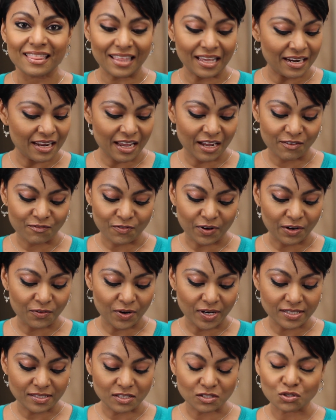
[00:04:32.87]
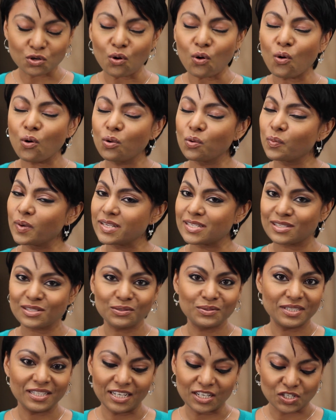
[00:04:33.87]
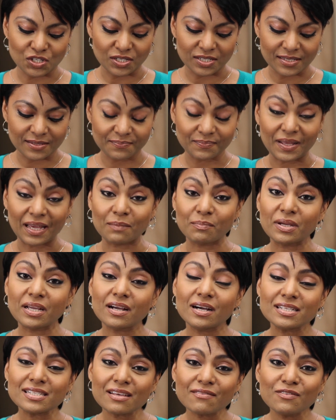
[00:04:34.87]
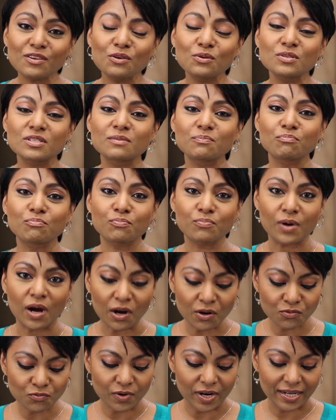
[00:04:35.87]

That egg fried rice is always so delicious, and because I've used brown